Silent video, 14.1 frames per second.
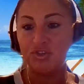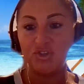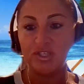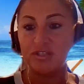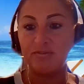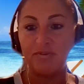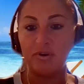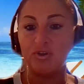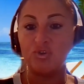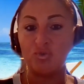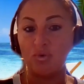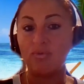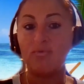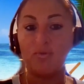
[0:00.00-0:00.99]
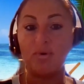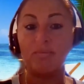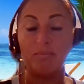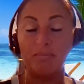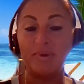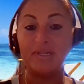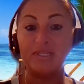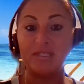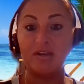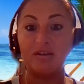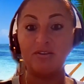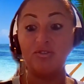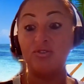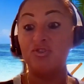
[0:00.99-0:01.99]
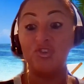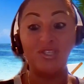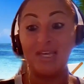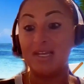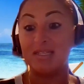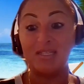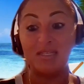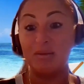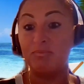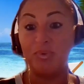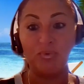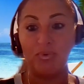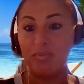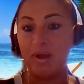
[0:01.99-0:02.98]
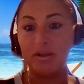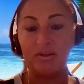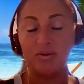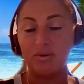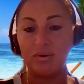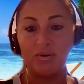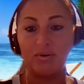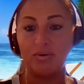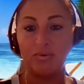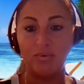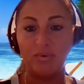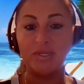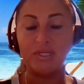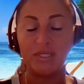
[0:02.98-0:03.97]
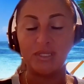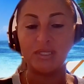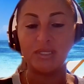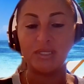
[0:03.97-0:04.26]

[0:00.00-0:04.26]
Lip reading: it's just a very short form, but just that simple reminder was